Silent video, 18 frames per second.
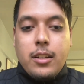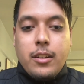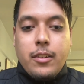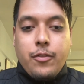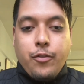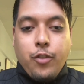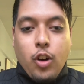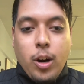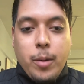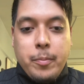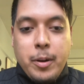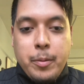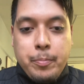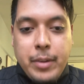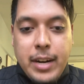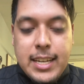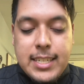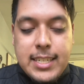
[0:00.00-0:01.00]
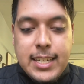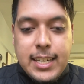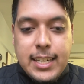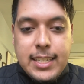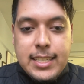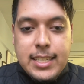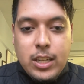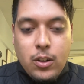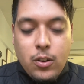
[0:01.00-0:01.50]
former
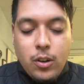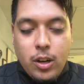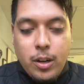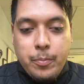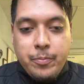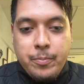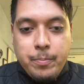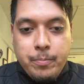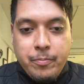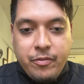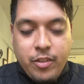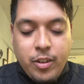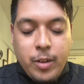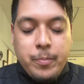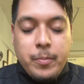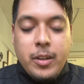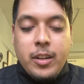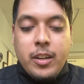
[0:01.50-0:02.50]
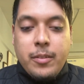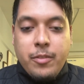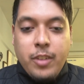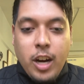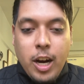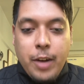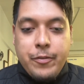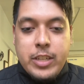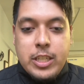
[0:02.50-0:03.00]
presidents or former
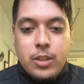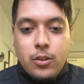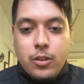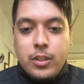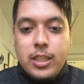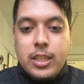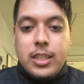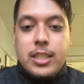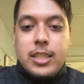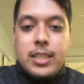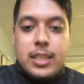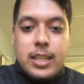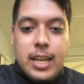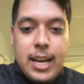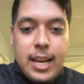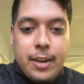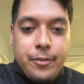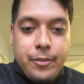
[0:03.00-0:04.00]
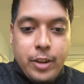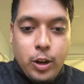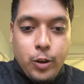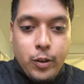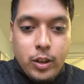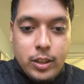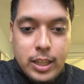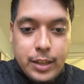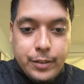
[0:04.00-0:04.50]
office holders at a
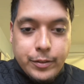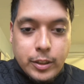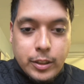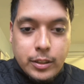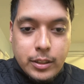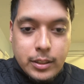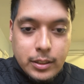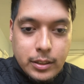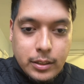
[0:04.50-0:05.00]
federal level.